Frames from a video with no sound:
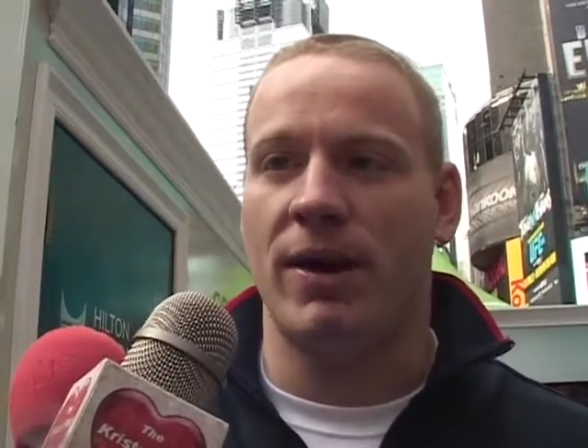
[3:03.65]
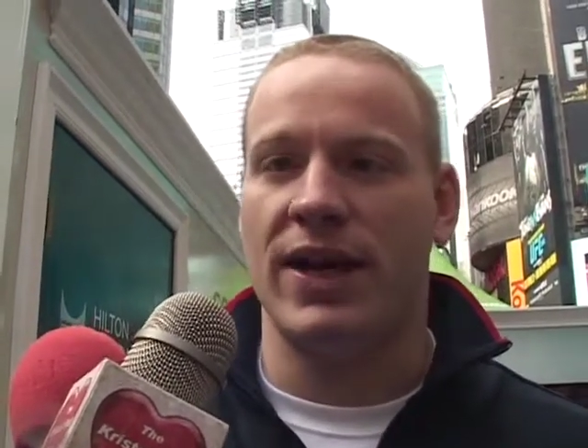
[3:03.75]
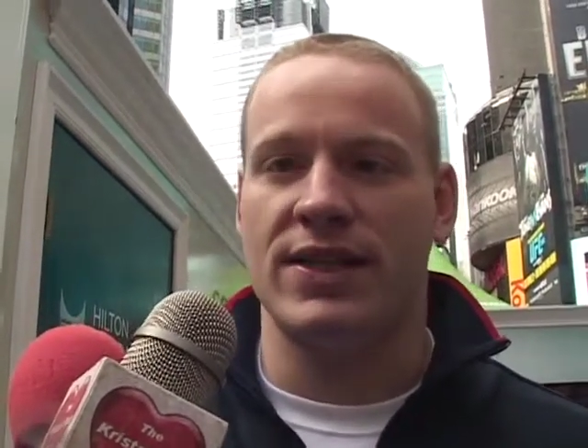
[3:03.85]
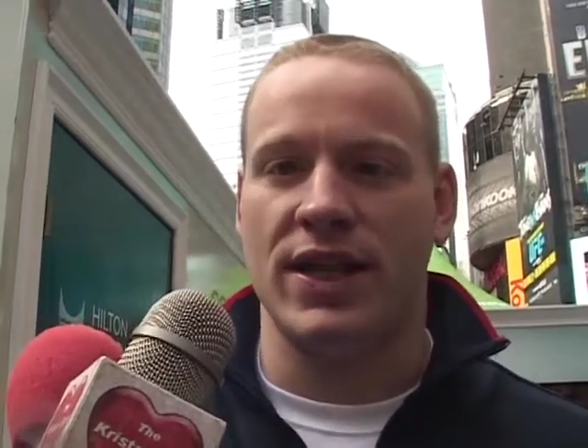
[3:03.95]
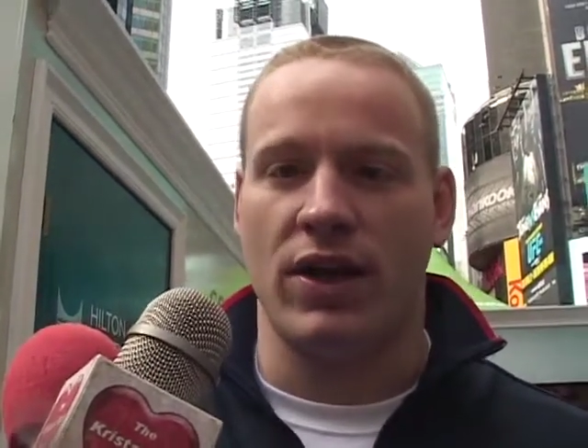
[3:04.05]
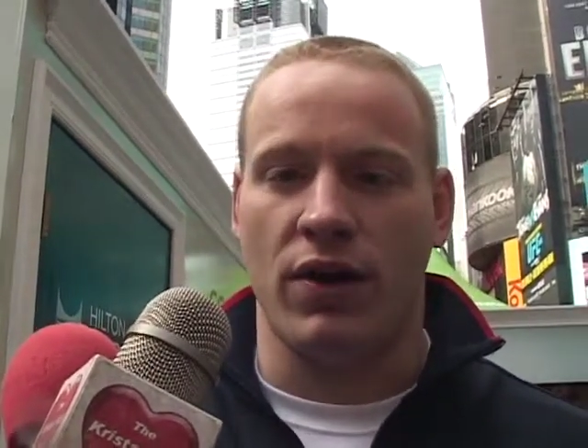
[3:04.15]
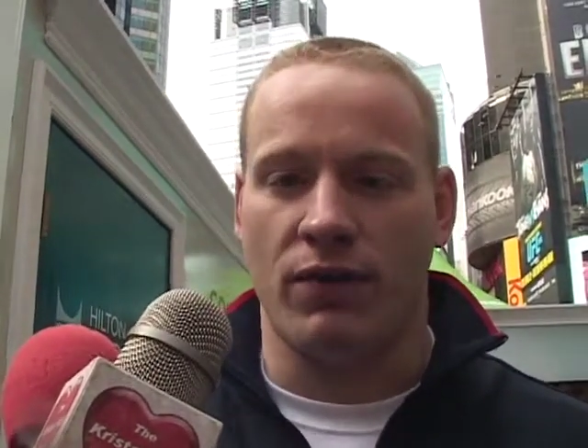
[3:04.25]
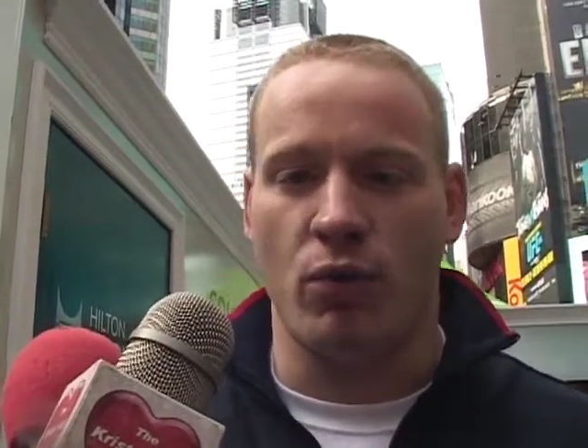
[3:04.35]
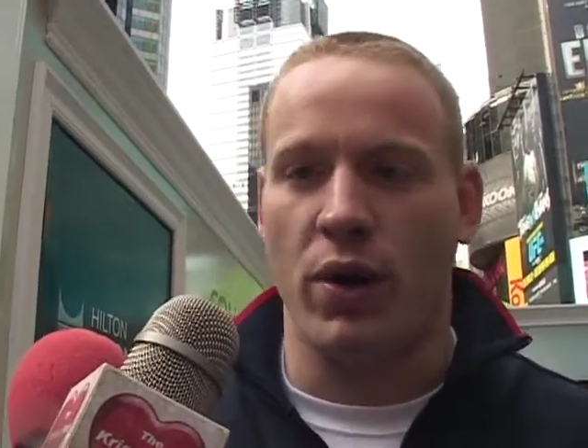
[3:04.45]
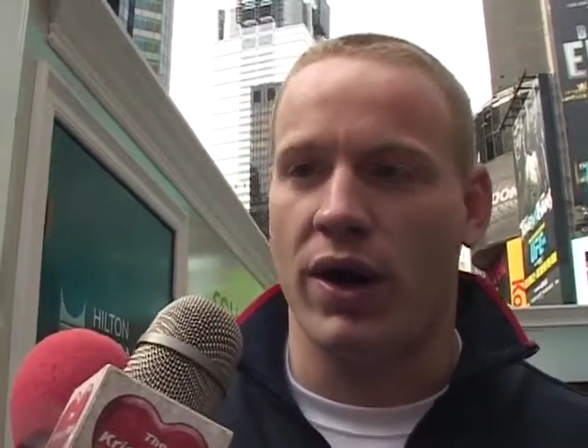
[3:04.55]
mindset
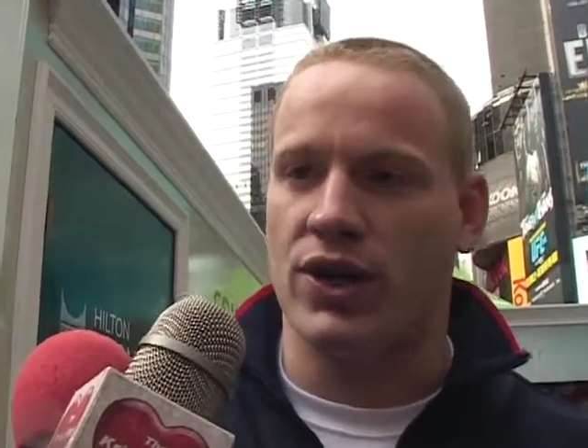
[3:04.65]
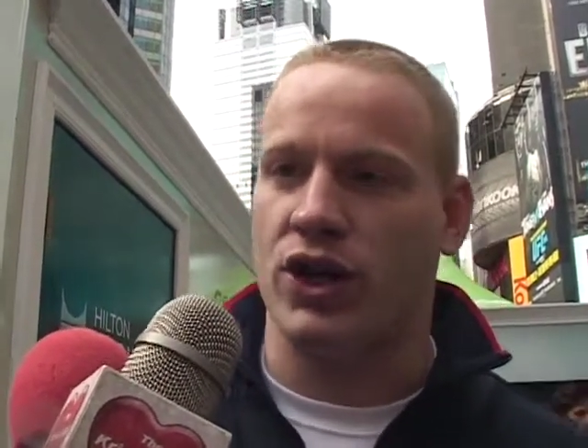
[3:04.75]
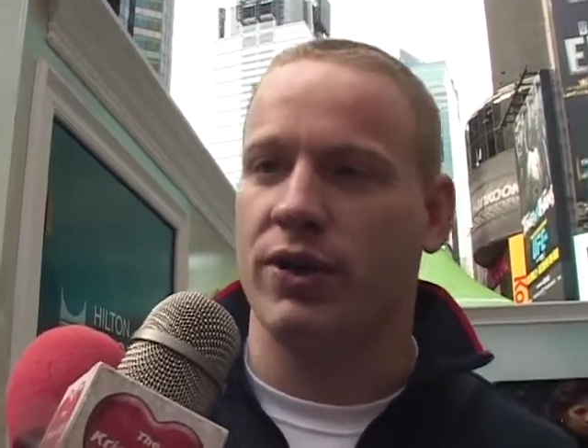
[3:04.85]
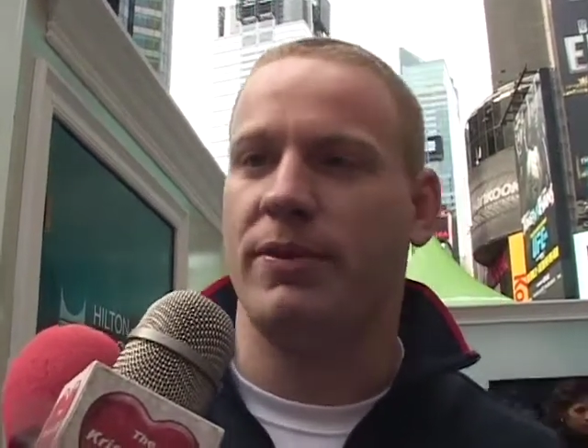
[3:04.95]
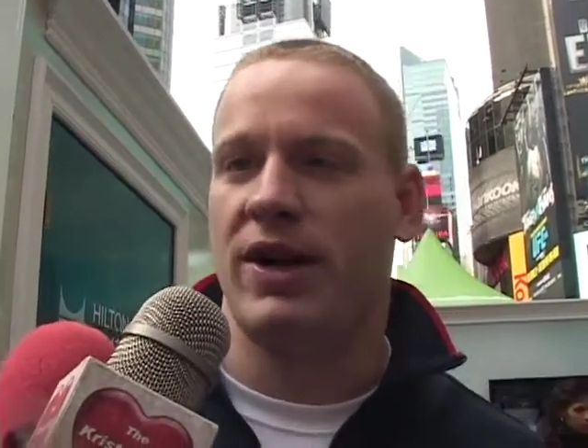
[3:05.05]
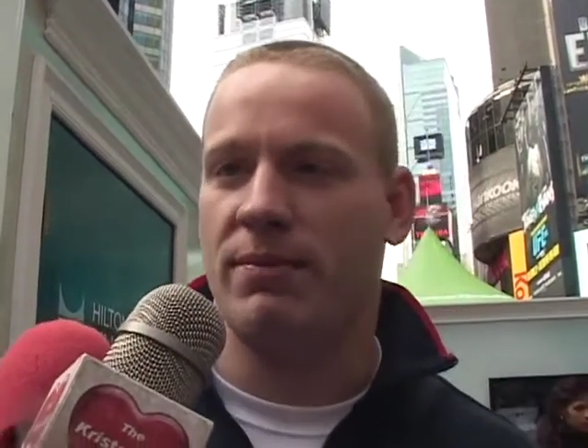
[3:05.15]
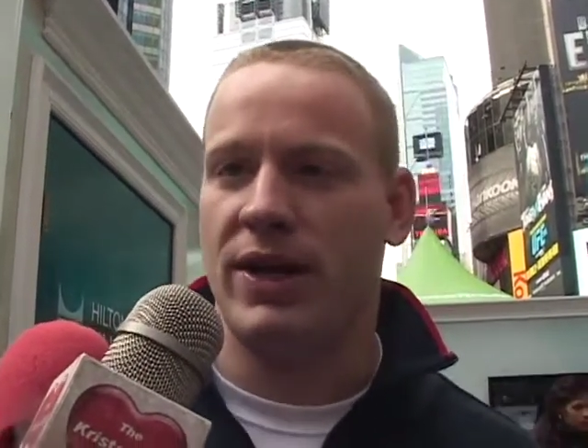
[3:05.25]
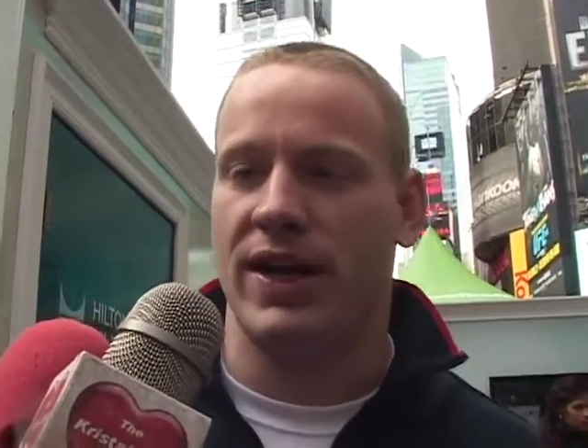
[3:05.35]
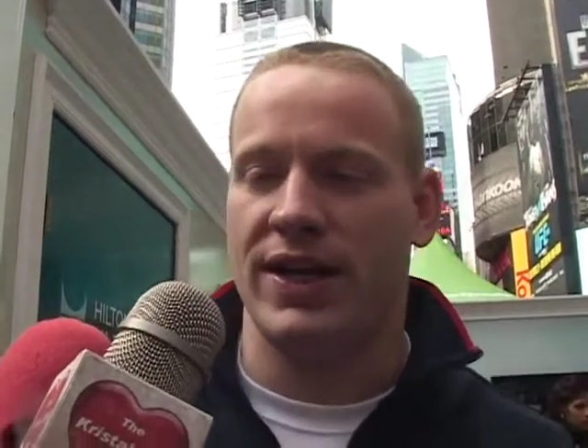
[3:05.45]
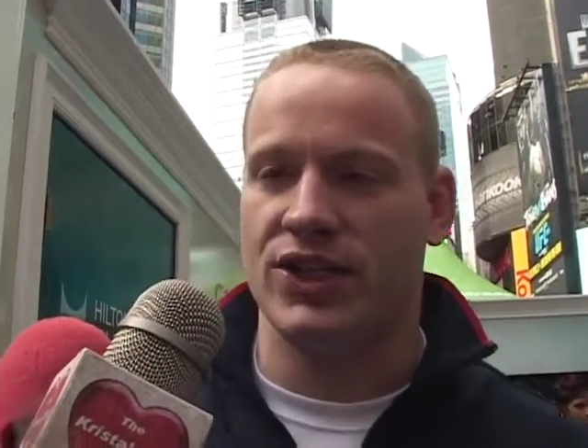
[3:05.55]
of what tournament I'm
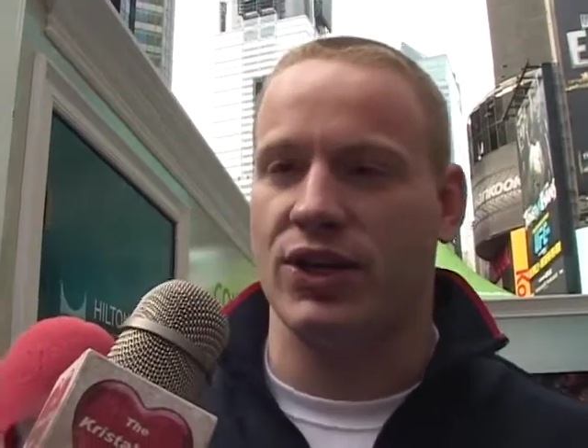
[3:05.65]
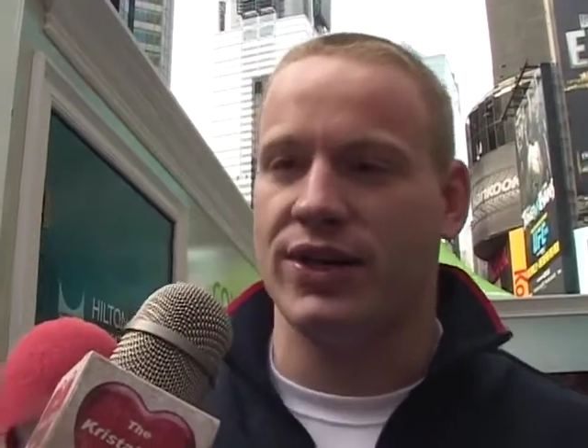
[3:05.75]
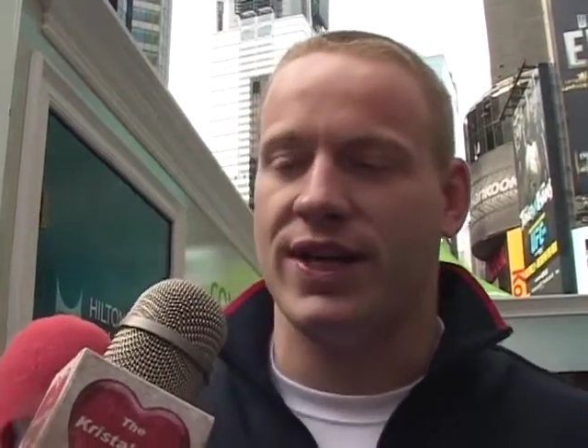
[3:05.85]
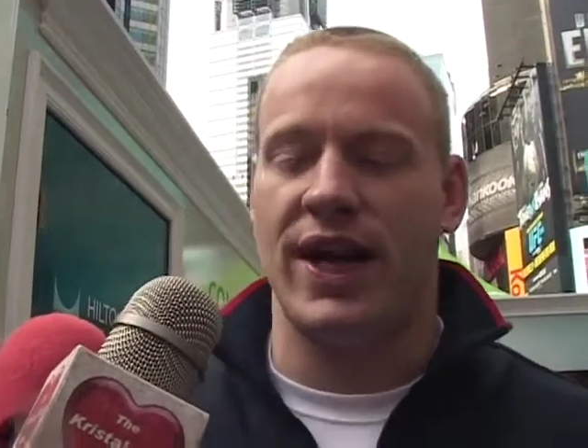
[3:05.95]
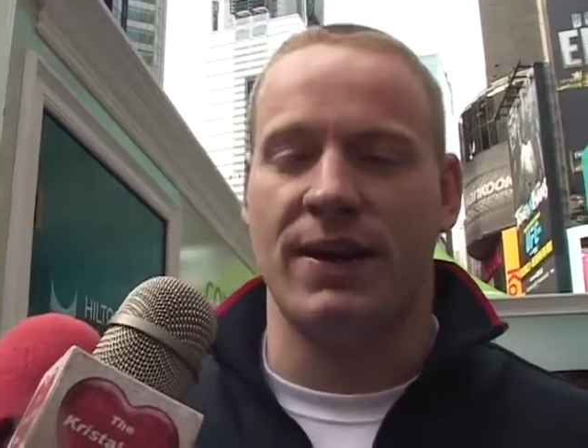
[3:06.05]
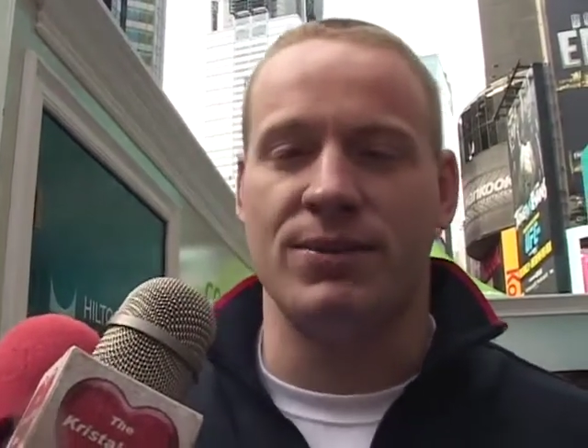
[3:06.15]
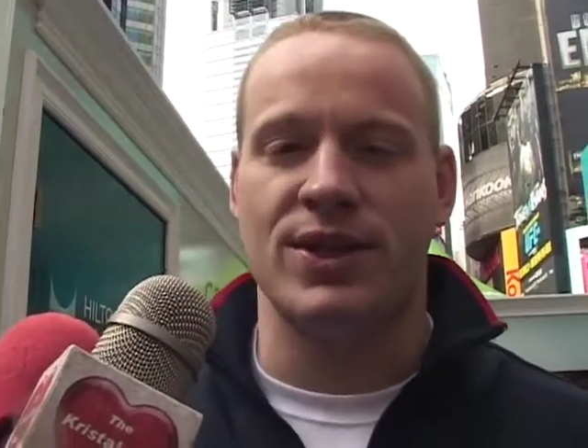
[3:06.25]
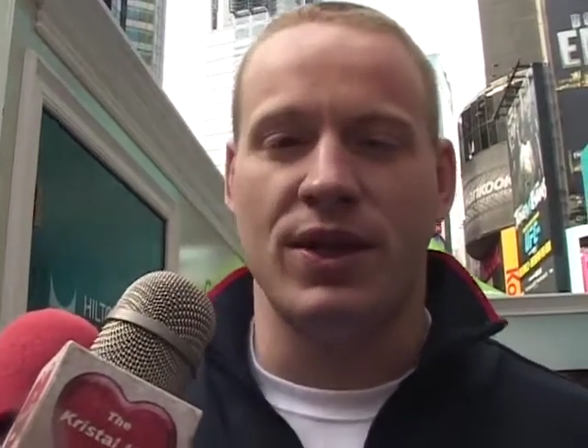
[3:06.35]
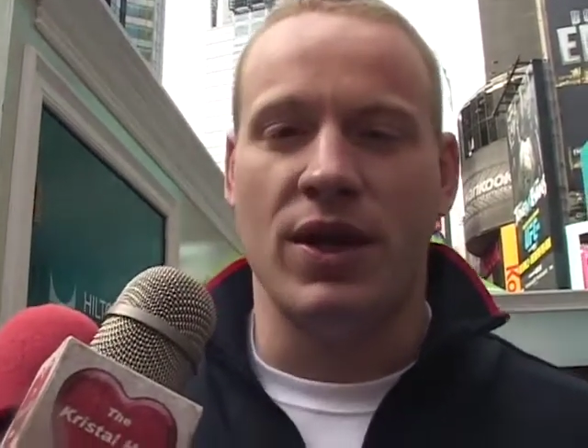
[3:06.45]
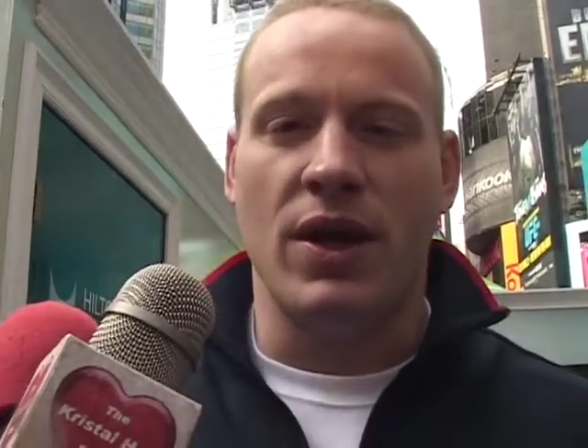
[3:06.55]
in at certain times,